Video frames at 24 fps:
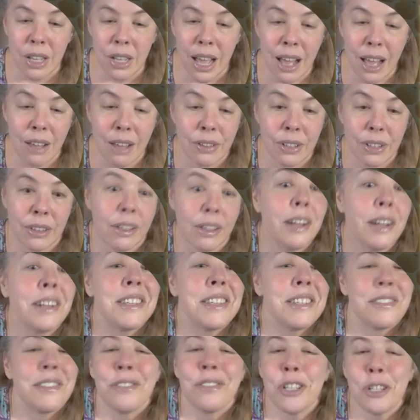having
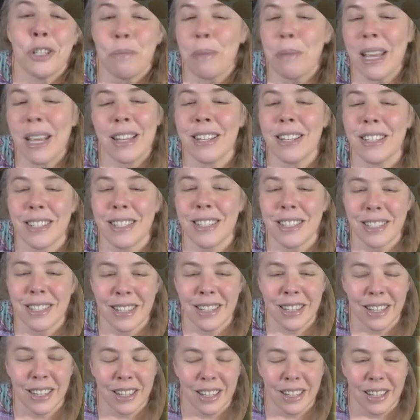lots of space.
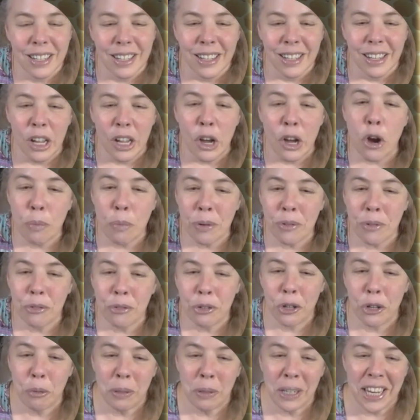Open
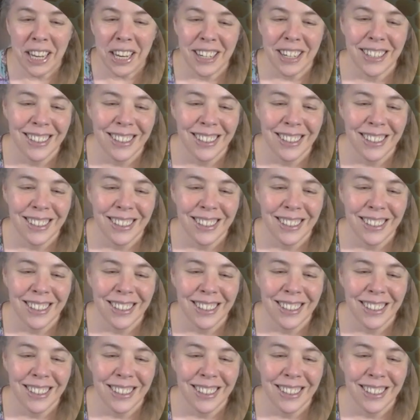floor plan.